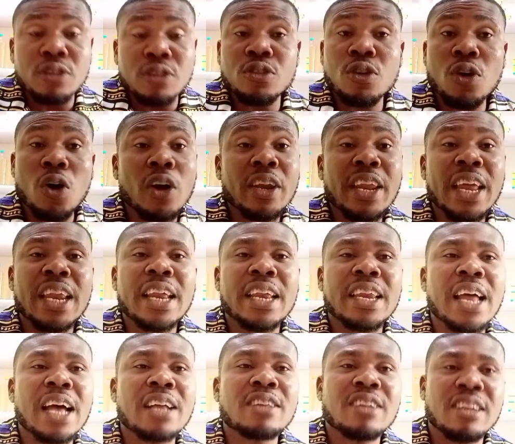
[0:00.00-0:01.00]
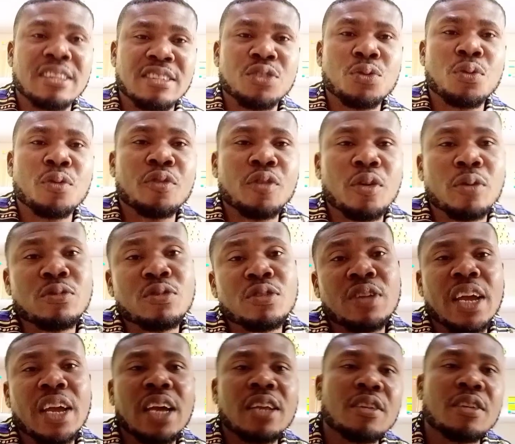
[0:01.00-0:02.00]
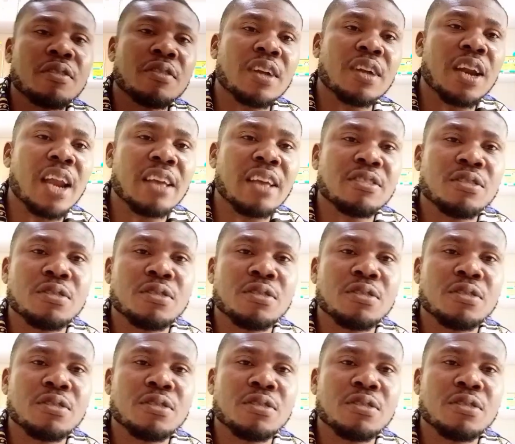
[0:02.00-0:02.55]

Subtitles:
So other than that, I think we've come to the end of the class.